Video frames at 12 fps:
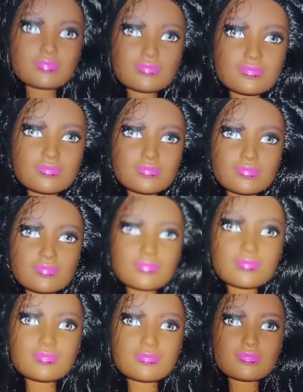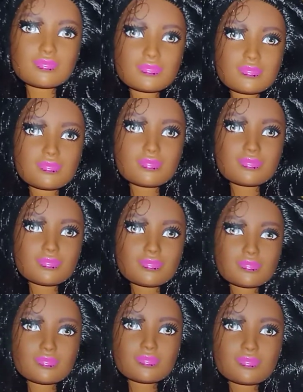Alright, so that that's it
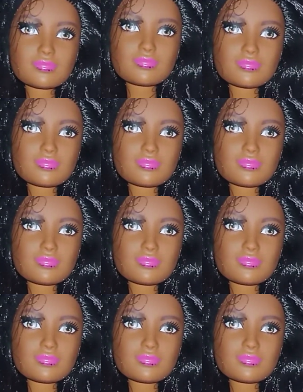guys for my